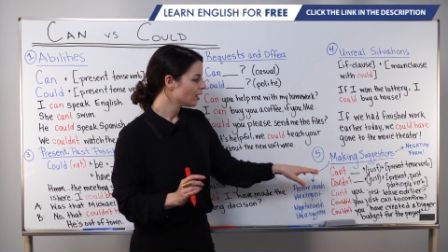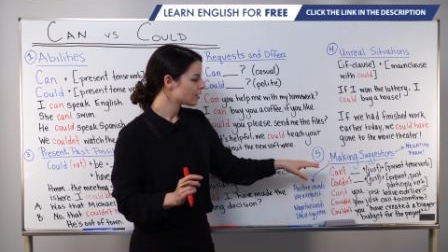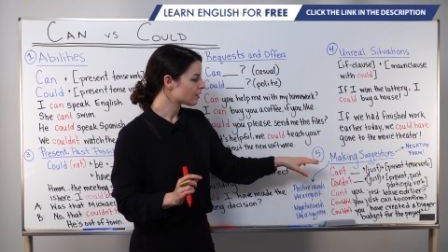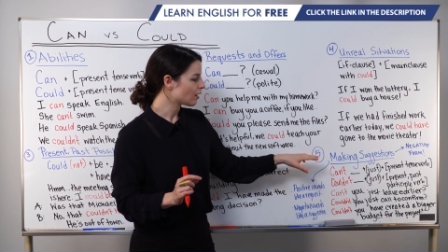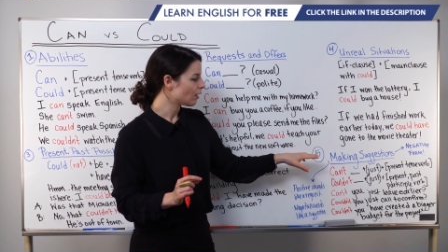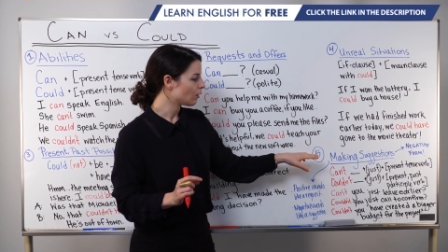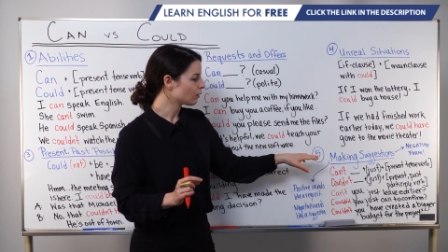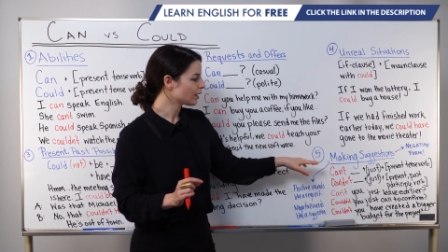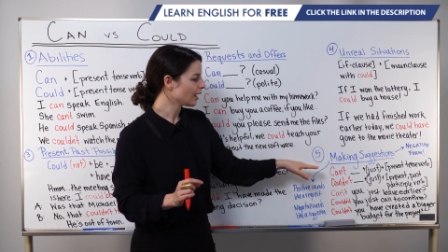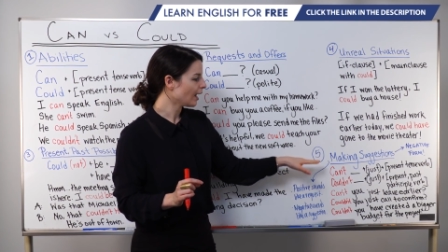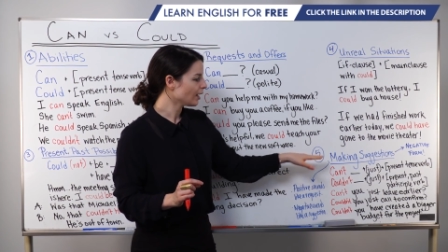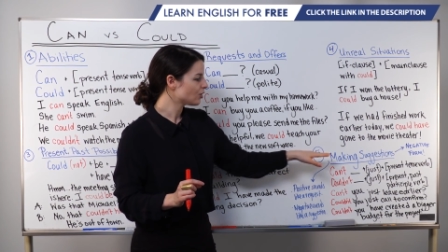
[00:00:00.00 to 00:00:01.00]
So
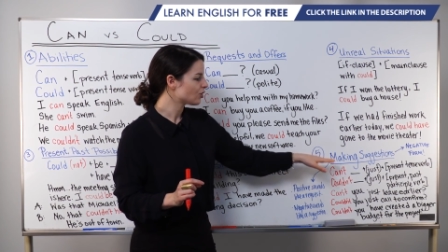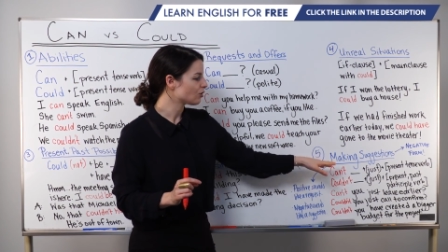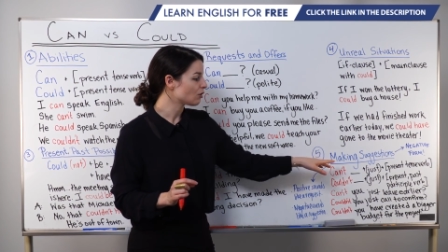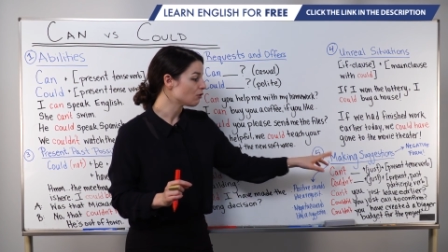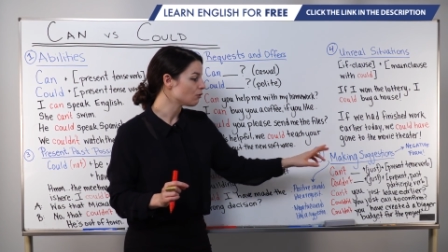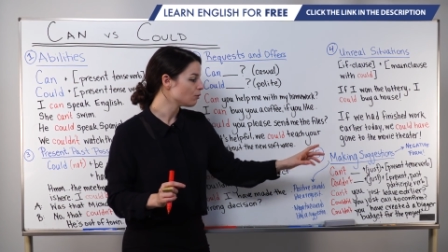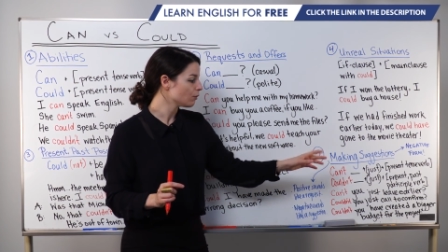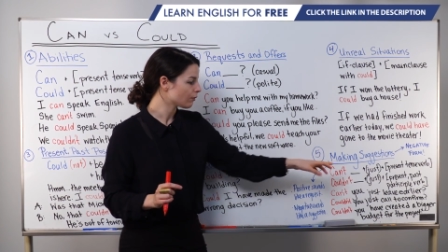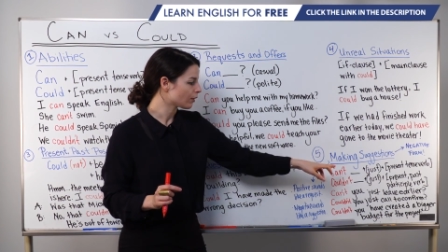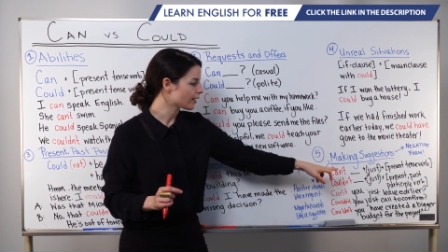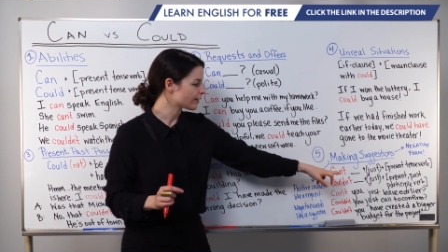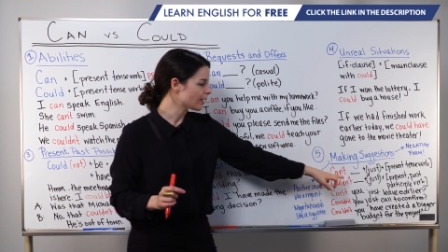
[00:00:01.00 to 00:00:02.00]
can't you,
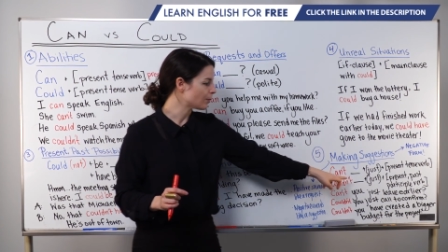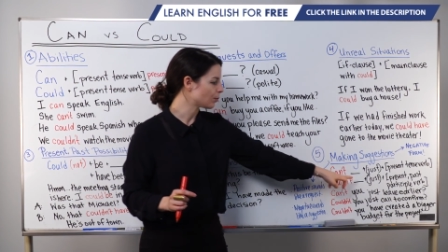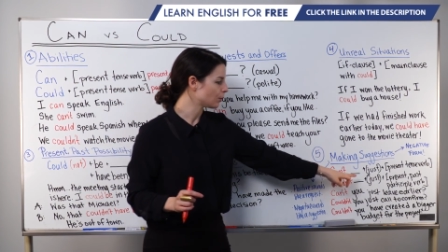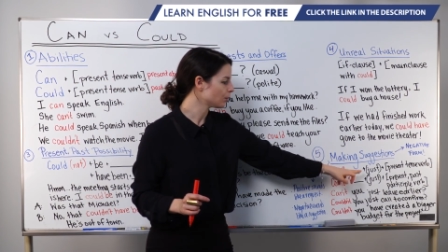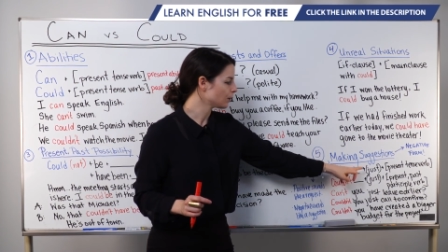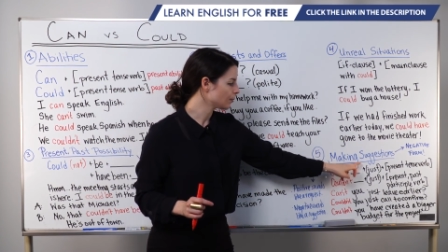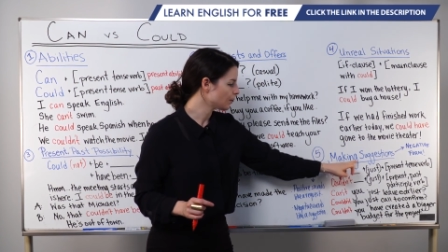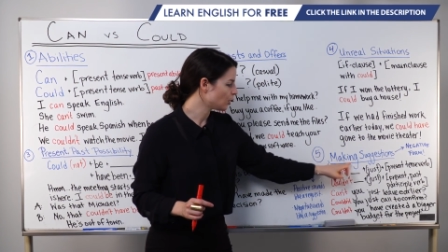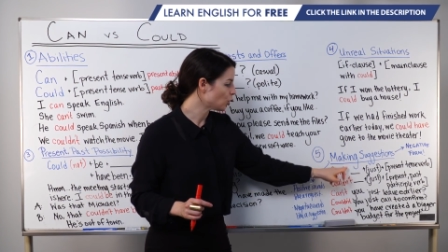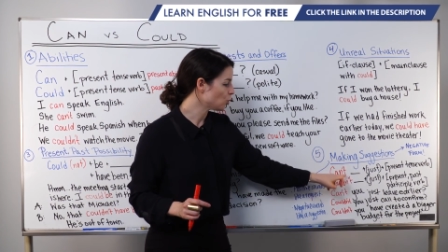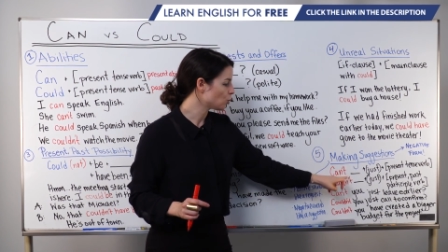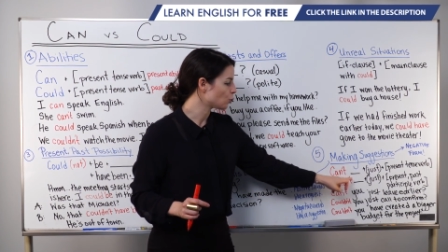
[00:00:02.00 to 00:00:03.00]
for example,
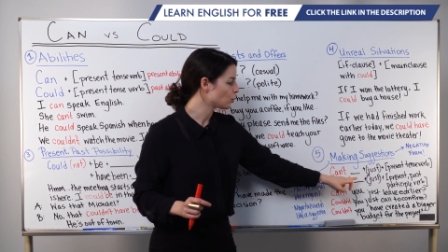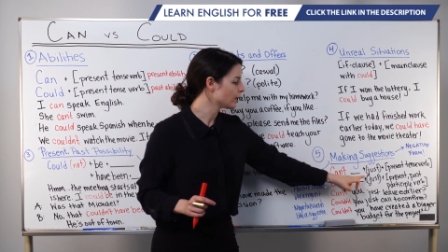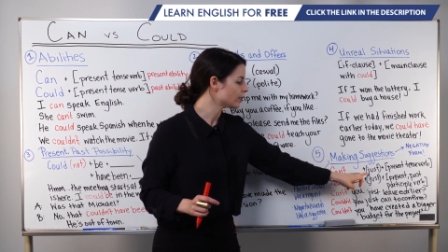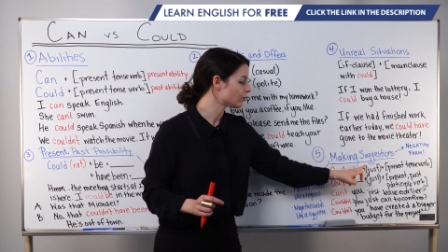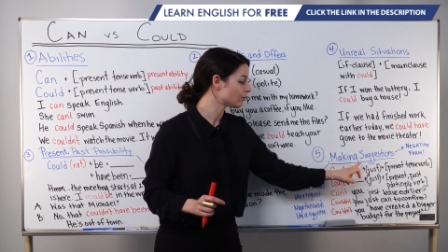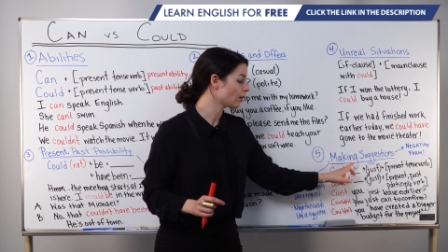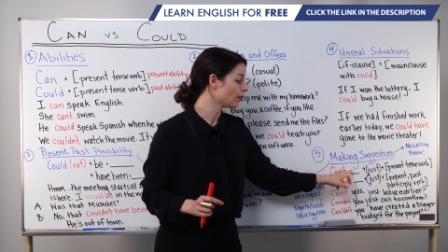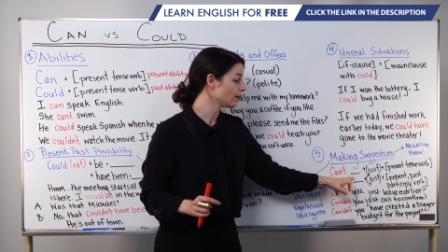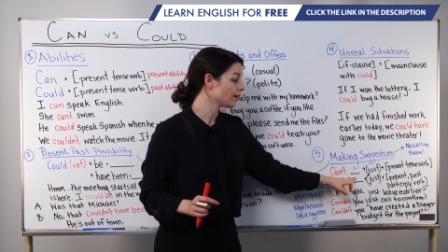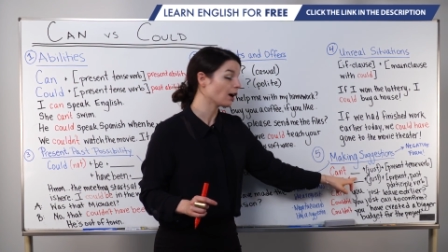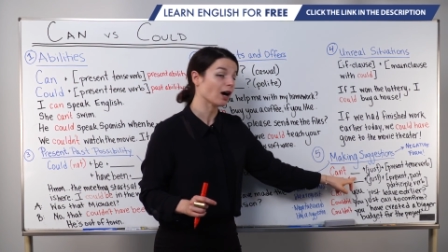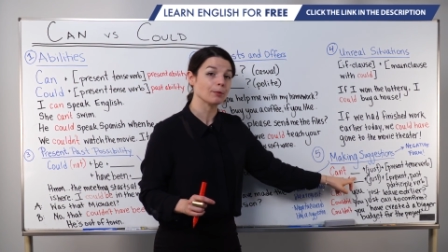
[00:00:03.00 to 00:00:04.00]
you is very
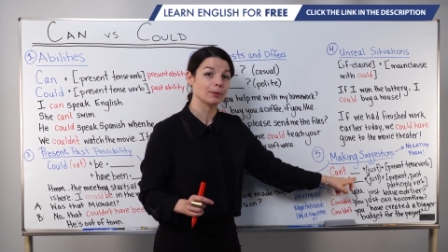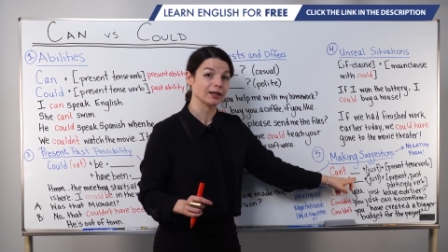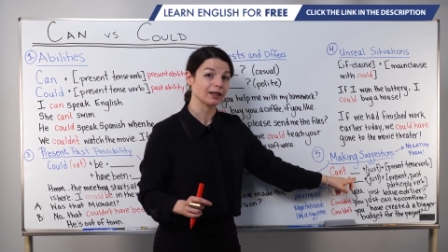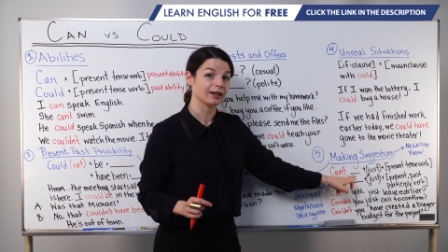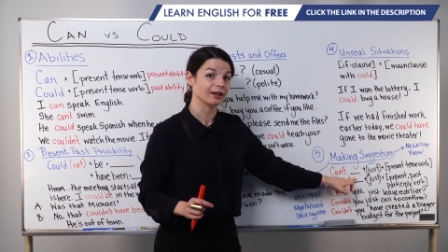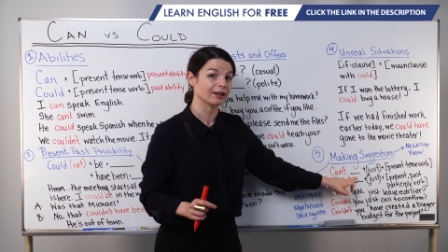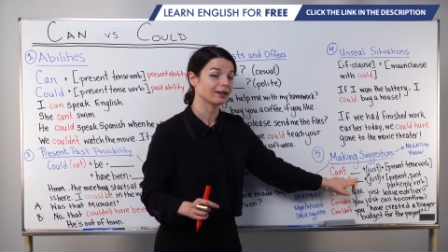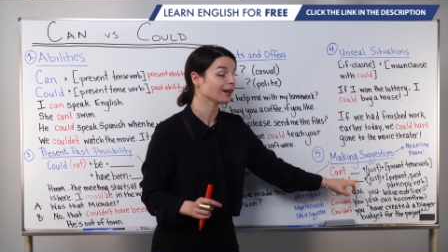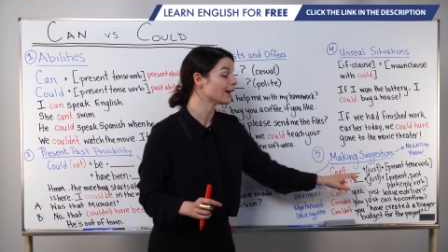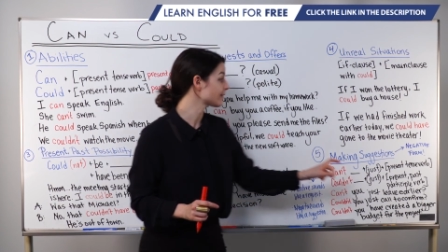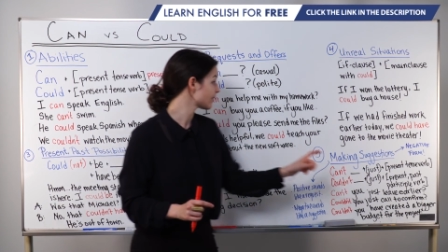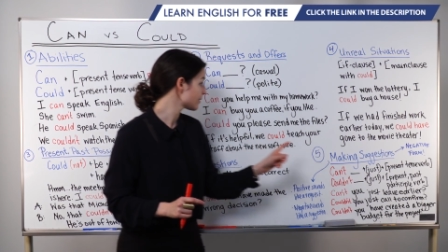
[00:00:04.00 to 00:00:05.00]
common here
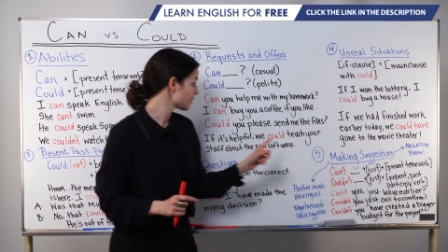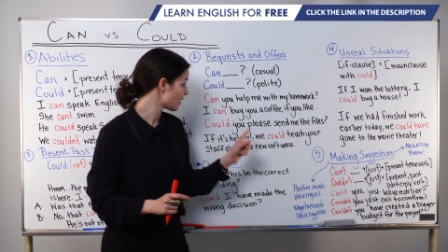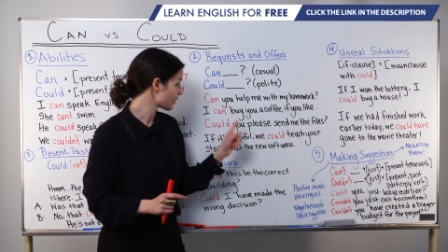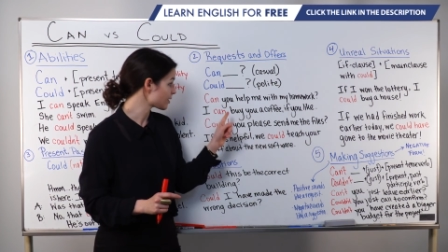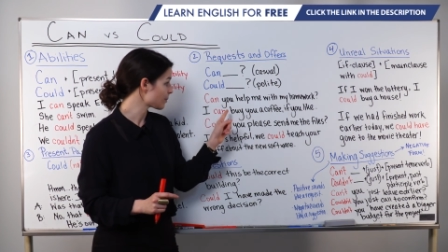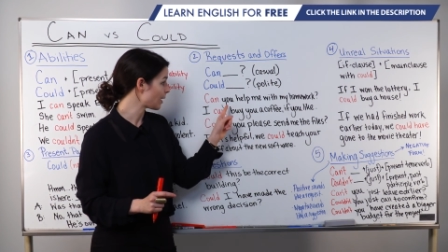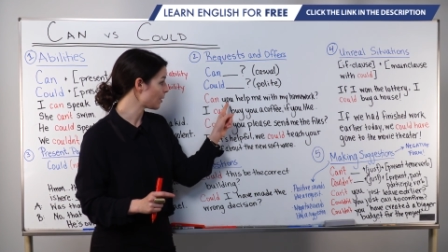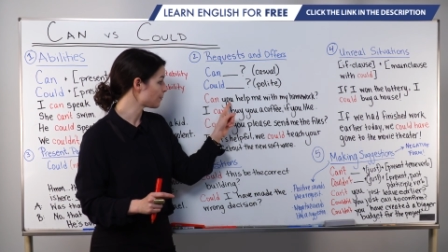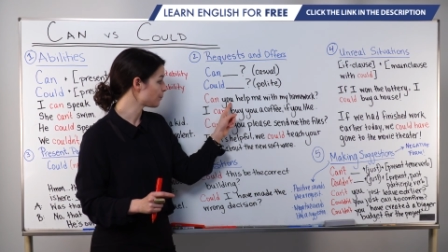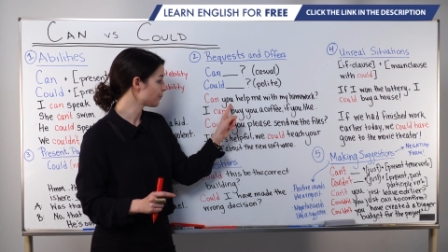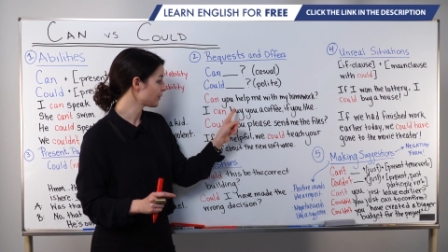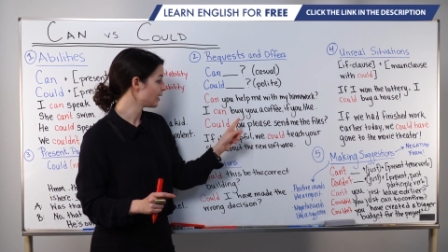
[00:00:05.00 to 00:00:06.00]
as I talked about
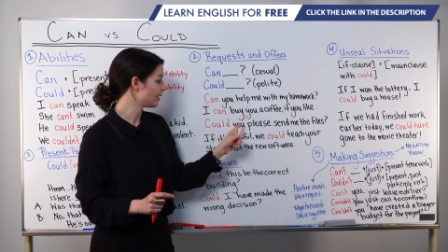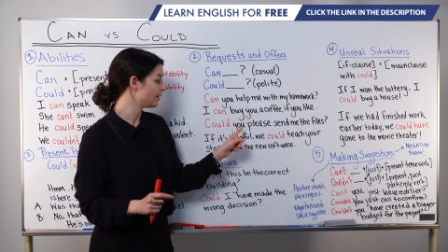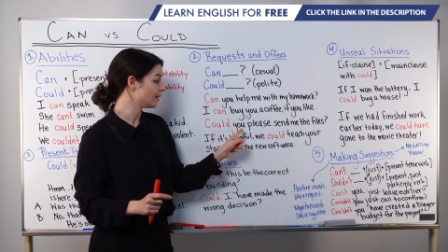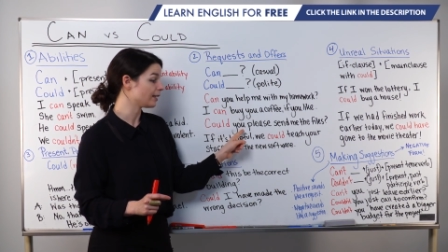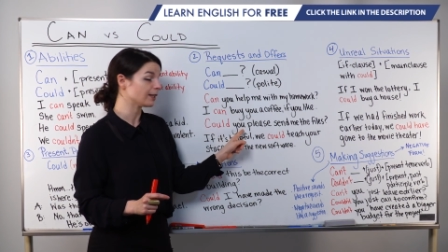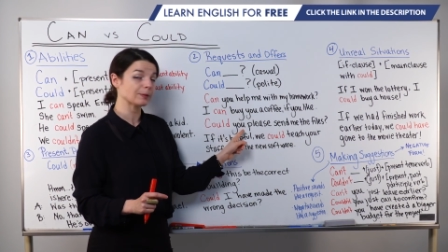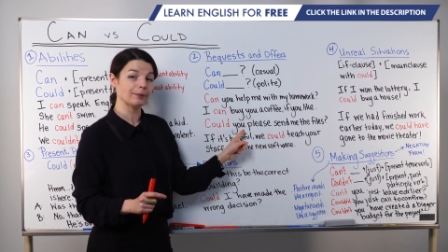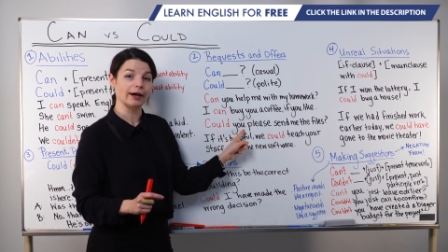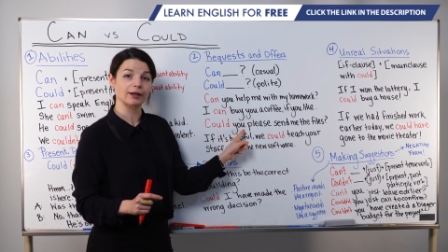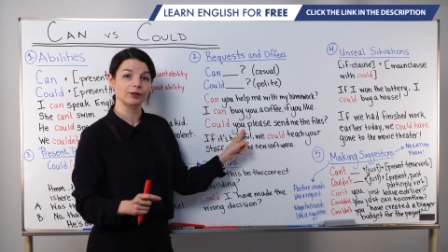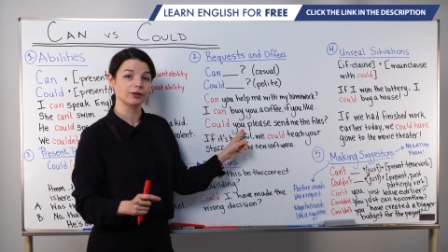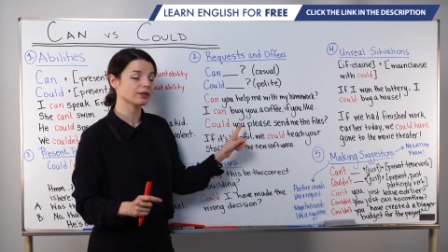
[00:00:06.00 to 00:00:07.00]
in these
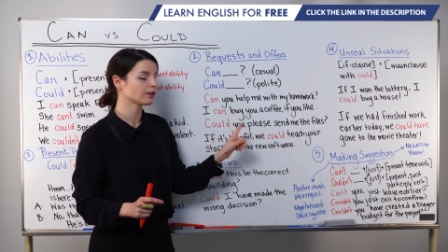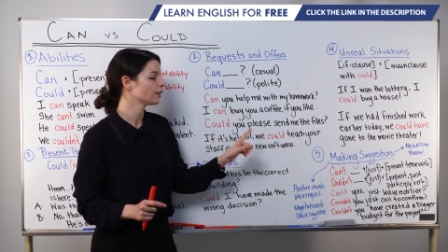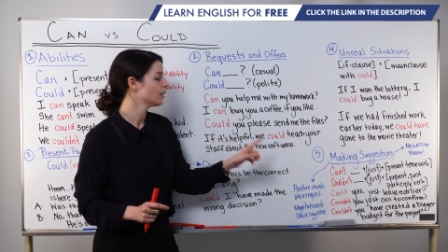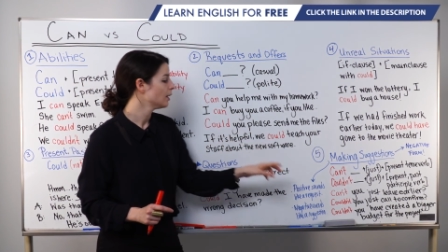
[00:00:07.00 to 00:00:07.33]
patterns,